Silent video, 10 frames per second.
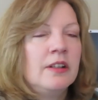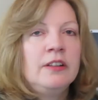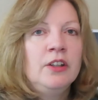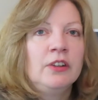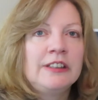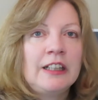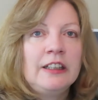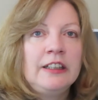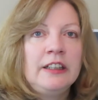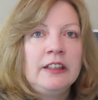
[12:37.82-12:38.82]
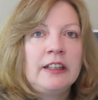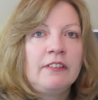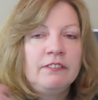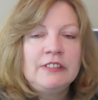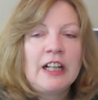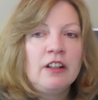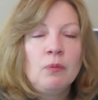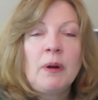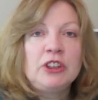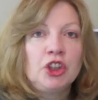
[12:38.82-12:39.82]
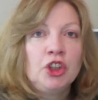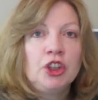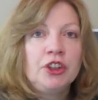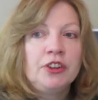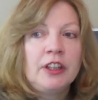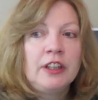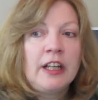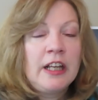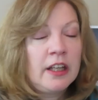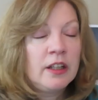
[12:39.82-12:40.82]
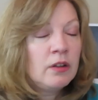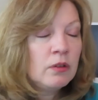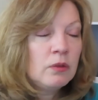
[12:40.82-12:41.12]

you know, suddenly get done much earlier than they